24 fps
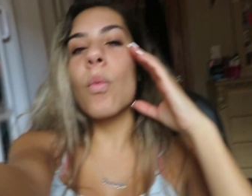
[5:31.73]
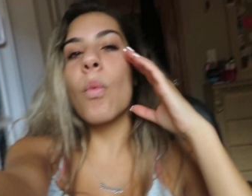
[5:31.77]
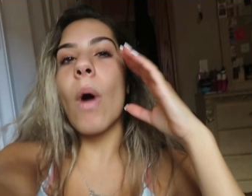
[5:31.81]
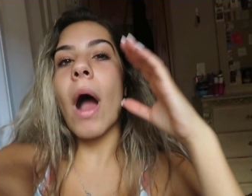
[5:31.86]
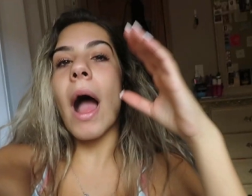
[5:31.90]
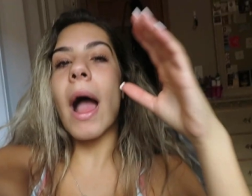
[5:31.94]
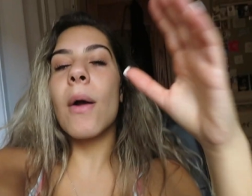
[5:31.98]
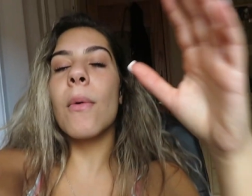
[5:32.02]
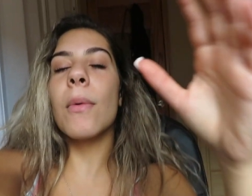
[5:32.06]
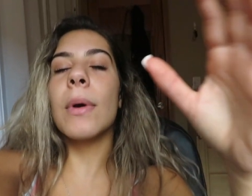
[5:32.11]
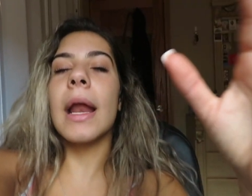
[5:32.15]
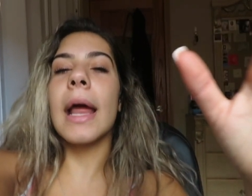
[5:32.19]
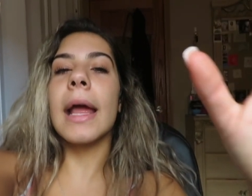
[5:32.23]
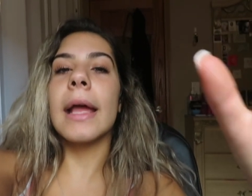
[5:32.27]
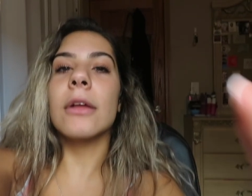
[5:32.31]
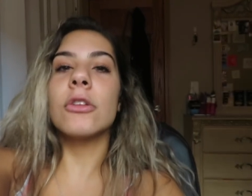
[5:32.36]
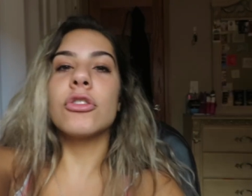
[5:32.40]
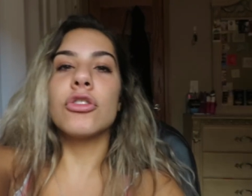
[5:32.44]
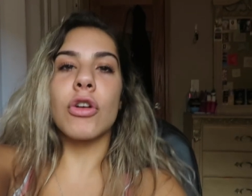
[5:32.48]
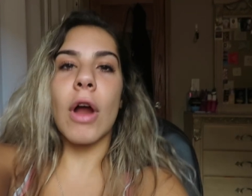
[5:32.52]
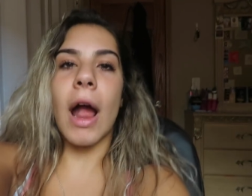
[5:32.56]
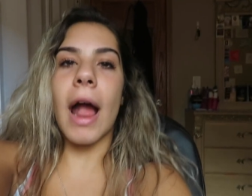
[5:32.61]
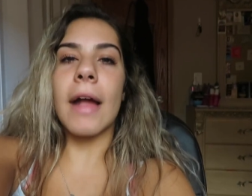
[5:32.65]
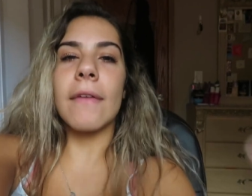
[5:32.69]
why would i
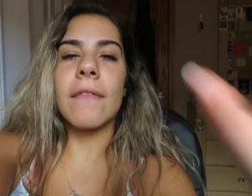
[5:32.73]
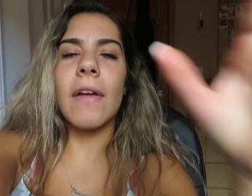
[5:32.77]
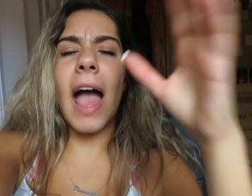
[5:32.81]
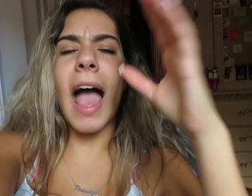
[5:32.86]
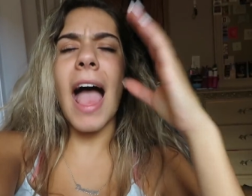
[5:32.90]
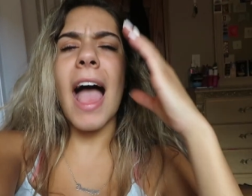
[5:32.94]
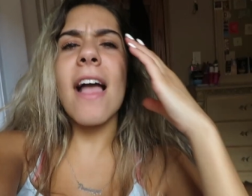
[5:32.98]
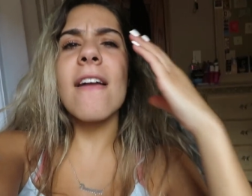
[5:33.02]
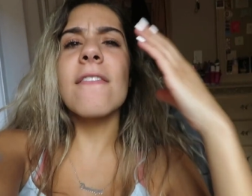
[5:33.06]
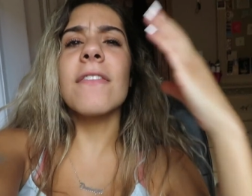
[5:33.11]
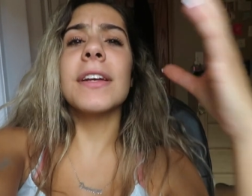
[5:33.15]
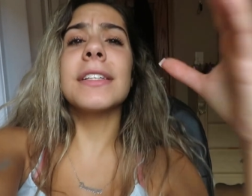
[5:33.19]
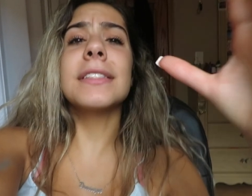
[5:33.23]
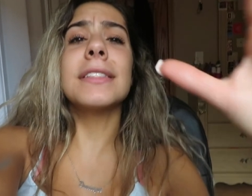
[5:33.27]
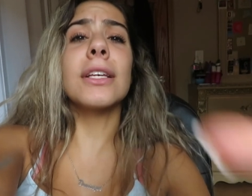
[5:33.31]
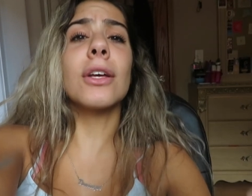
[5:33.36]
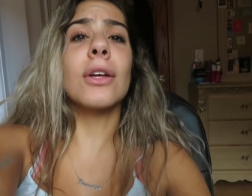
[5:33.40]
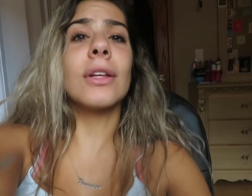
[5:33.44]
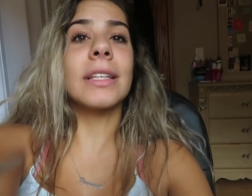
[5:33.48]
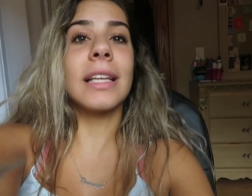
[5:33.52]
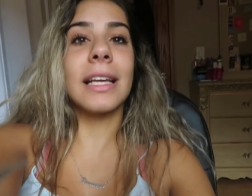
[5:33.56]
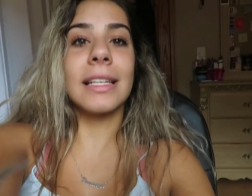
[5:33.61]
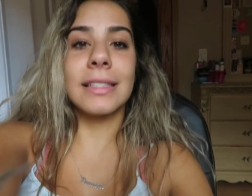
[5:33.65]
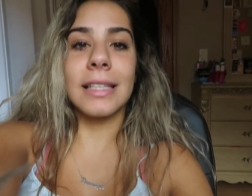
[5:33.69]
drive every
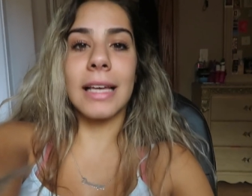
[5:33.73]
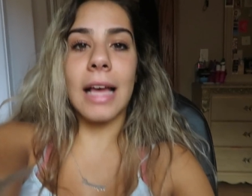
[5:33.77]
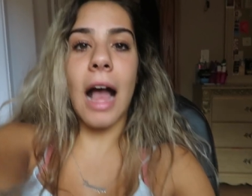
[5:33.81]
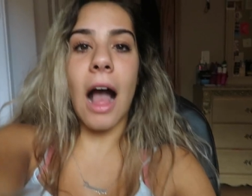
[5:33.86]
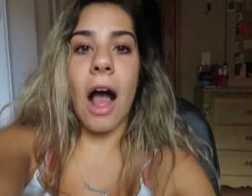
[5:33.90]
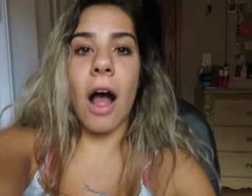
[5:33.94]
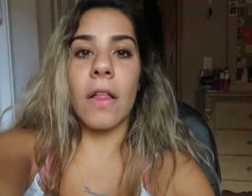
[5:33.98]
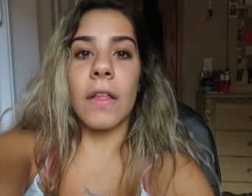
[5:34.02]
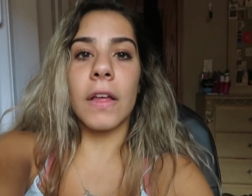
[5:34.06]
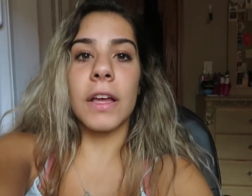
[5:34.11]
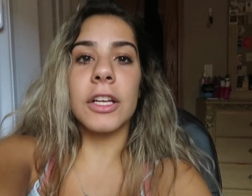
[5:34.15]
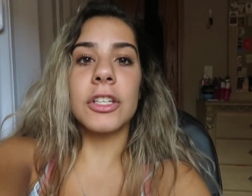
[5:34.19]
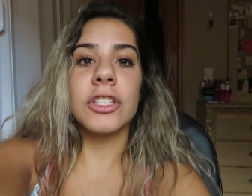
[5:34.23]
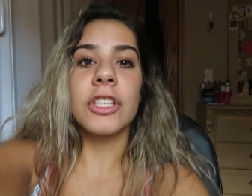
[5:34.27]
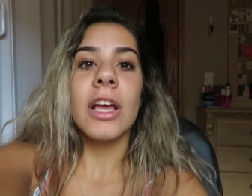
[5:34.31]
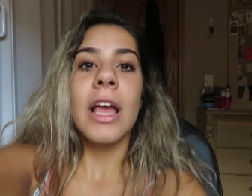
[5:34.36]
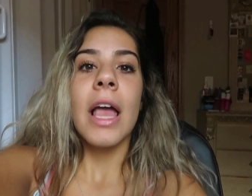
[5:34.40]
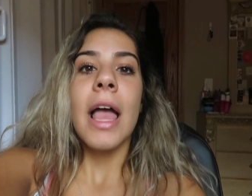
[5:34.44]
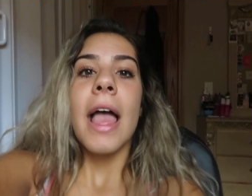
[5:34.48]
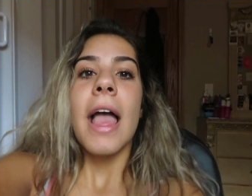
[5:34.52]
single day to college